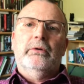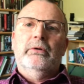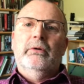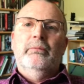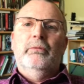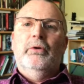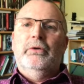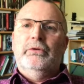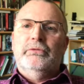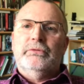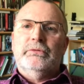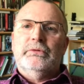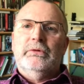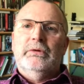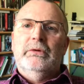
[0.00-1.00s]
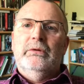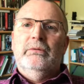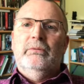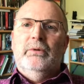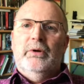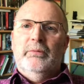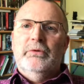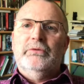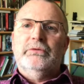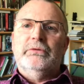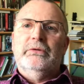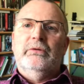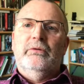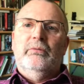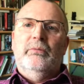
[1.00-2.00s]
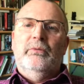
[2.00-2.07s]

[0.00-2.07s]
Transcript: I'm not interested. What I'm interested in is a